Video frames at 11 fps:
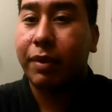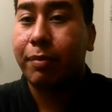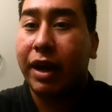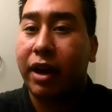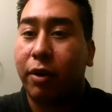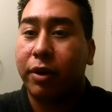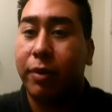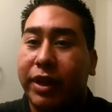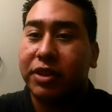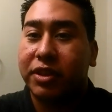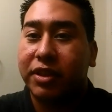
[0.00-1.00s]
Power
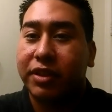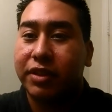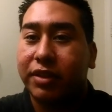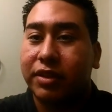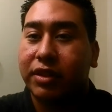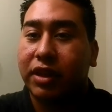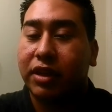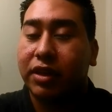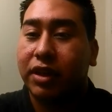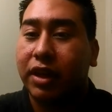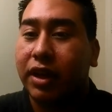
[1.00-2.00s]
Rangers sock.
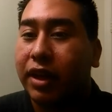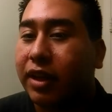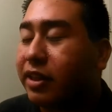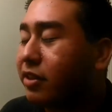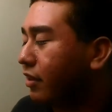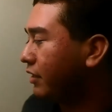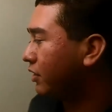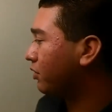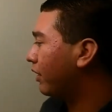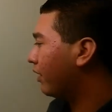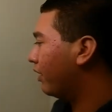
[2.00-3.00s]
Let's try
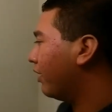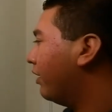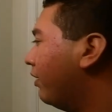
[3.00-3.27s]
that again.